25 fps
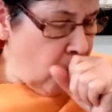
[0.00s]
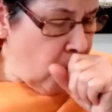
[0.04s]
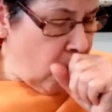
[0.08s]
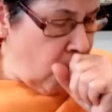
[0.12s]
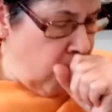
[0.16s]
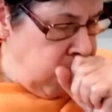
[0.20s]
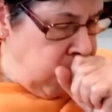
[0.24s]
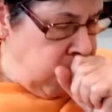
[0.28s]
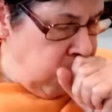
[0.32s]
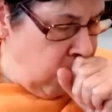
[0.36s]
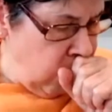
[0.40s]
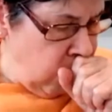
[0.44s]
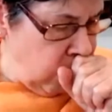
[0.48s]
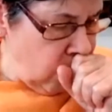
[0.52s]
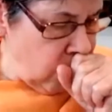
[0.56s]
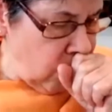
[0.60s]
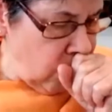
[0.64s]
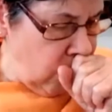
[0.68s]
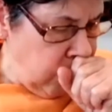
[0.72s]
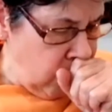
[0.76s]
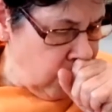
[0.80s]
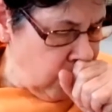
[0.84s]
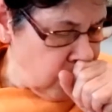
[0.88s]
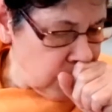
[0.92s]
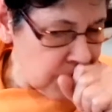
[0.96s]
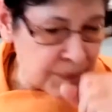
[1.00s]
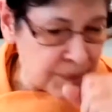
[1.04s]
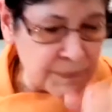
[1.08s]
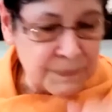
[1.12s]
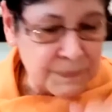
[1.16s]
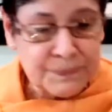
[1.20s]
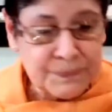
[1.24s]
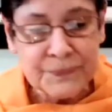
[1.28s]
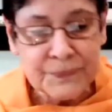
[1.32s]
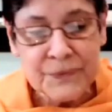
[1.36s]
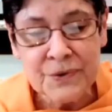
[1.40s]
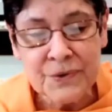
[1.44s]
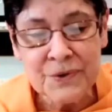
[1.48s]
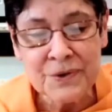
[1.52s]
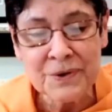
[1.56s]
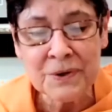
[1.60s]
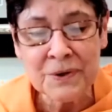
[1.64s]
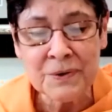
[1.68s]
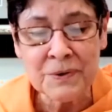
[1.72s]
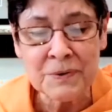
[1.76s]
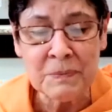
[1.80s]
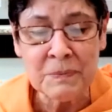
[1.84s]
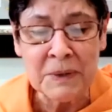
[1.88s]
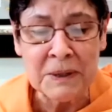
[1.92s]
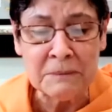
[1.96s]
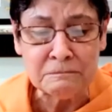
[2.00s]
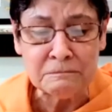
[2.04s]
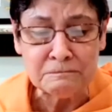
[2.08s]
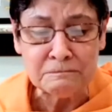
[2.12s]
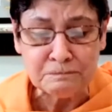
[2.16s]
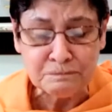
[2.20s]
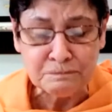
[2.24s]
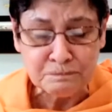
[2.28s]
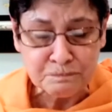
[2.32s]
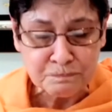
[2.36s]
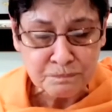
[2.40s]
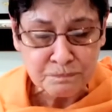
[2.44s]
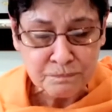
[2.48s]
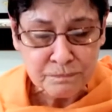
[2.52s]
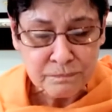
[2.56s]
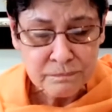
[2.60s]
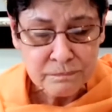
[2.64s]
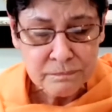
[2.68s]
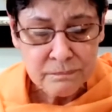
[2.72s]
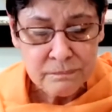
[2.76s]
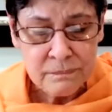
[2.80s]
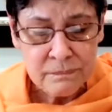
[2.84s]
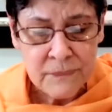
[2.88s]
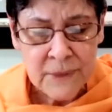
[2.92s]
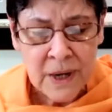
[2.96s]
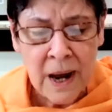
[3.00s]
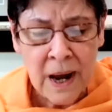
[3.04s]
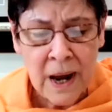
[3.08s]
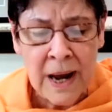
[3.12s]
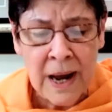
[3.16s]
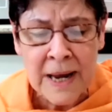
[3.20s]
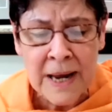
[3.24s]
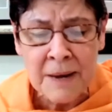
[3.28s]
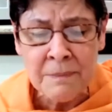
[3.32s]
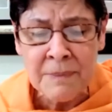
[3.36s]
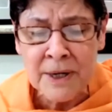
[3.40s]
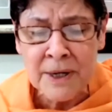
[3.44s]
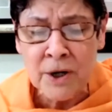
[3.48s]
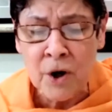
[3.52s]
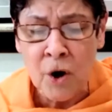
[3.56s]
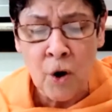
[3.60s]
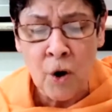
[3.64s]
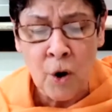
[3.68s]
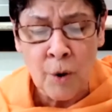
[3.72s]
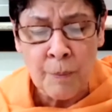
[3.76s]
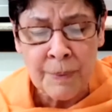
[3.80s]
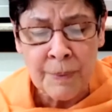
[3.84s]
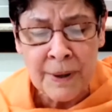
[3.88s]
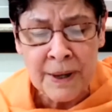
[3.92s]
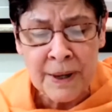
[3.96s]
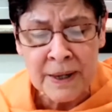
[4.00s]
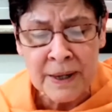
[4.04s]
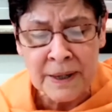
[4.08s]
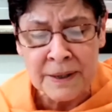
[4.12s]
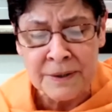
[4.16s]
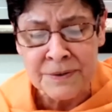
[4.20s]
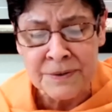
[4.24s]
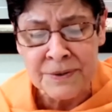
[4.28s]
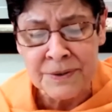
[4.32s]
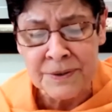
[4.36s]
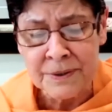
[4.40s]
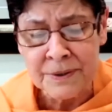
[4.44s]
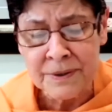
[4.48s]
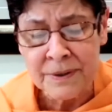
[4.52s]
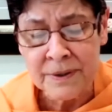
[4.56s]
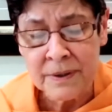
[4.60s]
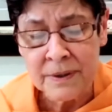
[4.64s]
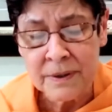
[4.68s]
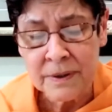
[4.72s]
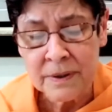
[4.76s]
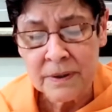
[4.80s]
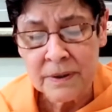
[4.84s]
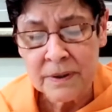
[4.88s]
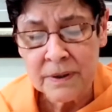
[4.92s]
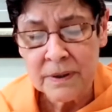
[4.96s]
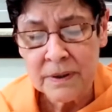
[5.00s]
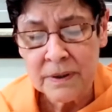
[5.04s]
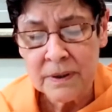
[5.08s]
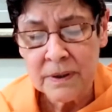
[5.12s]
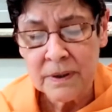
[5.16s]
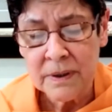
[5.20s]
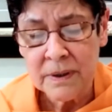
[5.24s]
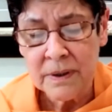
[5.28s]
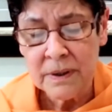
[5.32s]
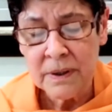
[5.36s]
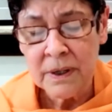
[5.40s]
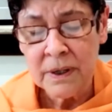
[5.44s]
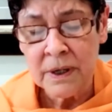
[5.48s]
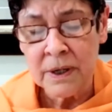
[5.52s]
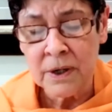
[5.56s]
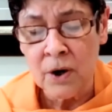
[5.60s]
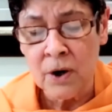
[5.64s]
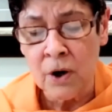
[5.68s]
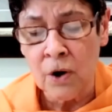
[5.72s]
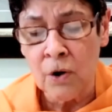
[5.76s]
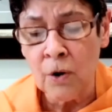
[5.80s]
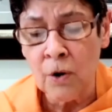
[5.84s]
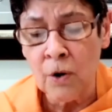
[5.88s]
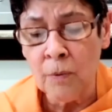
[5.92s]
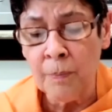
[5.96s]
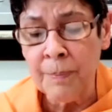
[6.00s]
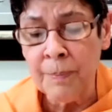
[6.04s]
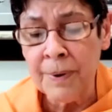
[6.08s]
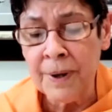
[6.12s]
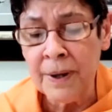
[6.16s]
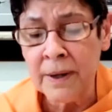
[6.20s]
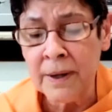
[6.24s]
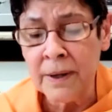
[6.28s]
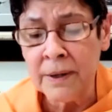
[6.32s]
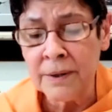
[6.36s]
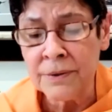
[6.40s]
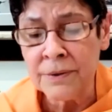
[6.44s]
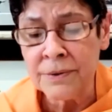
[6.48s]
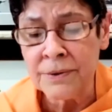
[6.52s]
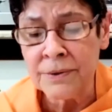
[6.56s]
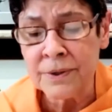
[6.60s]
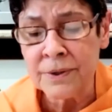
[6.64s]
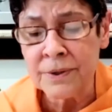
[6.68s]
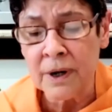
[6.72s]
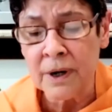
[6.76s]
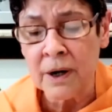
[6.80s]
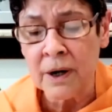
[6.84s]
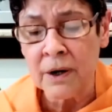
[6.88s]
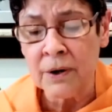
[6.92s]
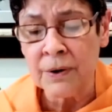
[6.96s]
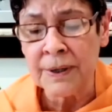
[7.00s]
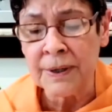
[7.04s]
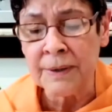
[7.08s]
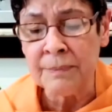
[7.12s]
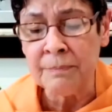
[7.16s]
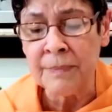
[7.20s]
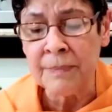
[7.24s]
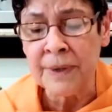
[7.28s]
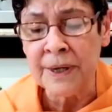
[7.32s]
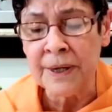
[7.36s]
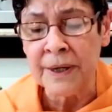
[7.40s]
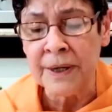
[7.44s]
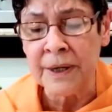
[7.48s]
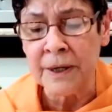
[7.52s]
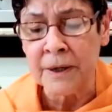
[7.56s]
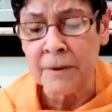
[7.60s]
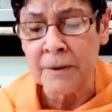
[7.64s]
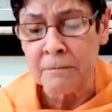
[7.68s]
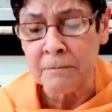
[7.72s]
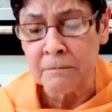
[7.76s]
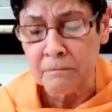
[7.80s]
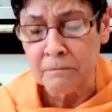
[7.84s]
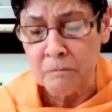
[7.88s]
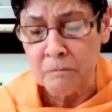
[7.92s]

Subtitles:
Excuse me. I am in all beings, and all beings are in me.